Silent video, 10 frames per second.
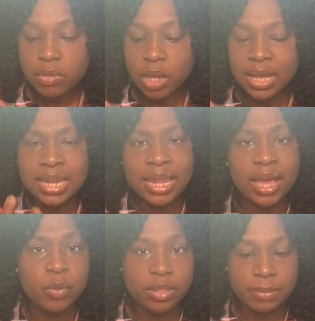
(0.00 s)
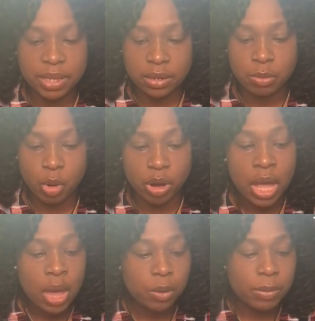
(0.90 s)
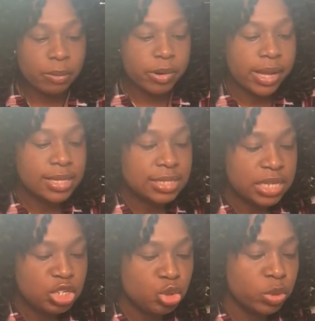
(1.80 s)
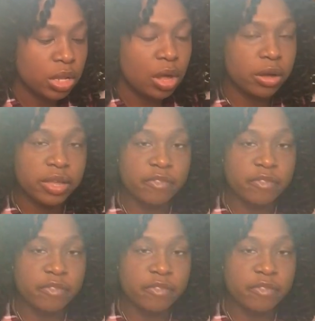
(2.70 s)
connect with me anymore. Remember I said you were longing